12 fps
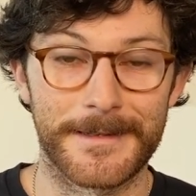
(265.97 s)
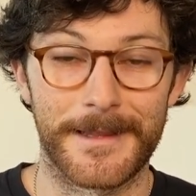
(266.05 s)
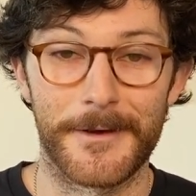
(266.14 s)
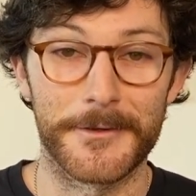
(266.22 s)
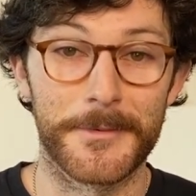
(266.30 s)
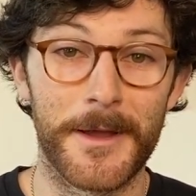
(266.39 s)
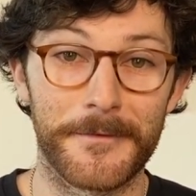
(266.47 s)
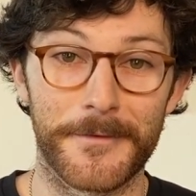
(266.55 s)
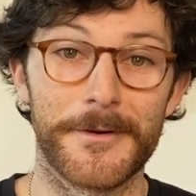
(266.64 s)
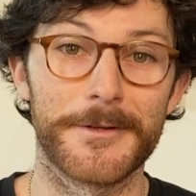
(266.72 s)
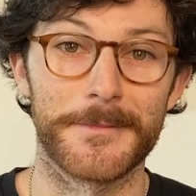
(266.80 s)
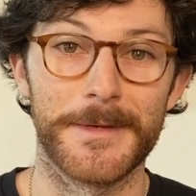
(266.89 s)
that was my
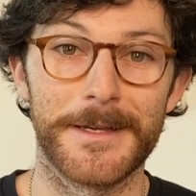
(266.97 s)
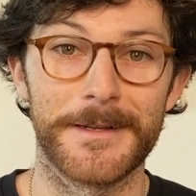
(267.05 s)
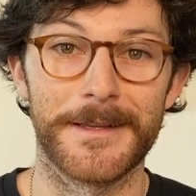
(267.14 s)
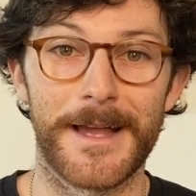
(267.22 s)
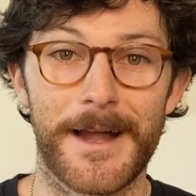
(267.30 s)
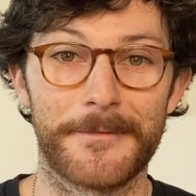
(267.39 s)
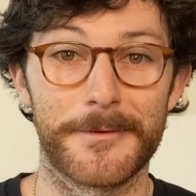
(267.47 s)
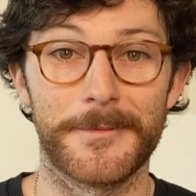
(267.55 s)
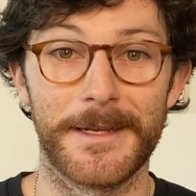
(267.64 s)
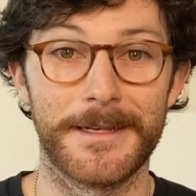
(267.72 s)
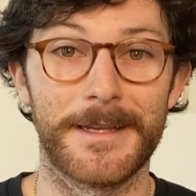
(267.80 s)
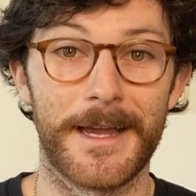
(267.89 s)
first meal after
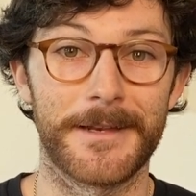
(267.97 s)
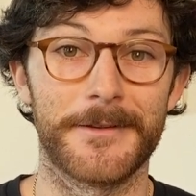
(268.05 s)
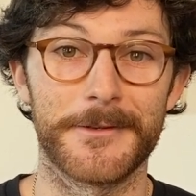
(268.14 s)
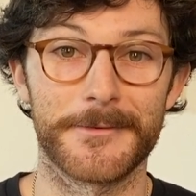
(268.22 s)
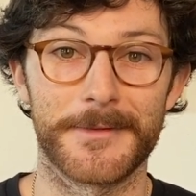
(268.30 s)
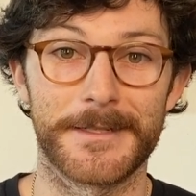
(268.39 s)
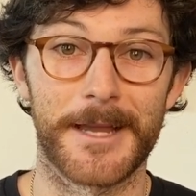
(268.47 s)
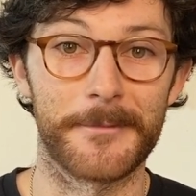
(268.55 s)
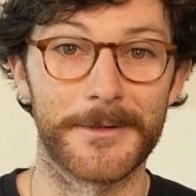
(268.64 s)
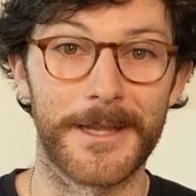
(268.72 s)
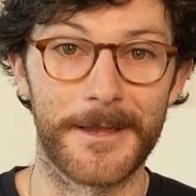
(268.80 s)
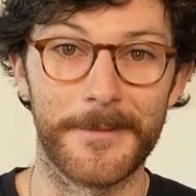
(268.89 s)
being diagnosed with type
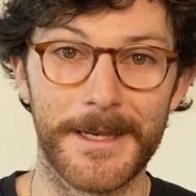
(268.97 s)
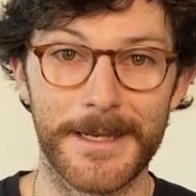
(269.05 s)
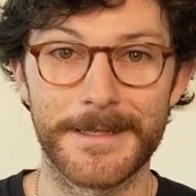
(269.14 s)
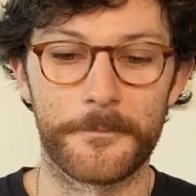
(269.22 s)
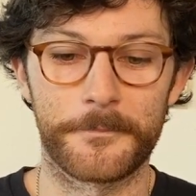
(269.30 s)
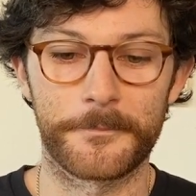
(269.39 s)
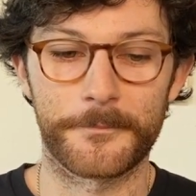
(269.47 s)
1 diabetes.